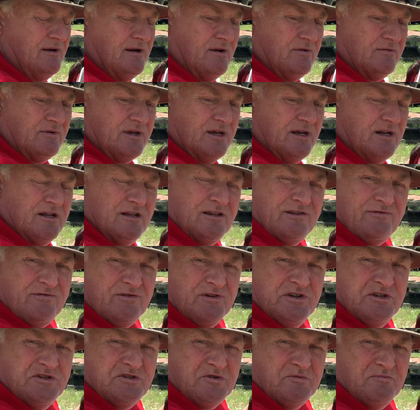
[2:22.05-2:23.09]
Don't get his
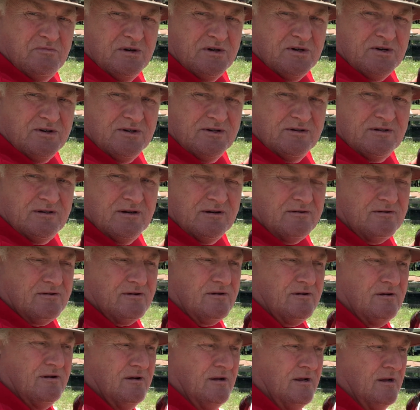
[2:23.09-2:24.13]
freezer burnt
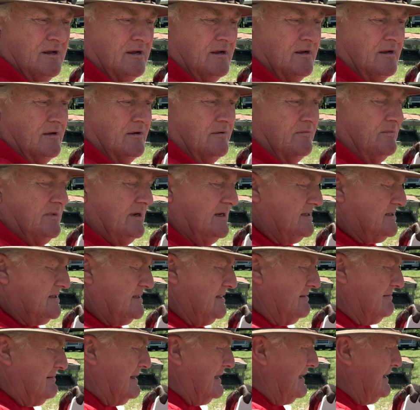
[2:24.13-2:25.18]
or messed
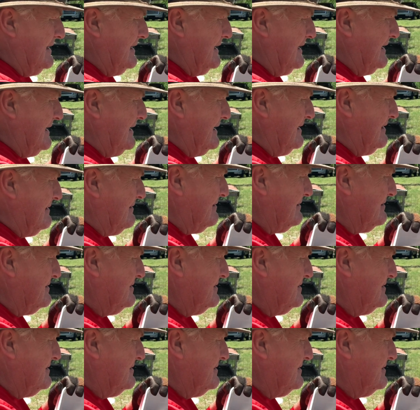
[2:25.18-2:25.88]
up like that either.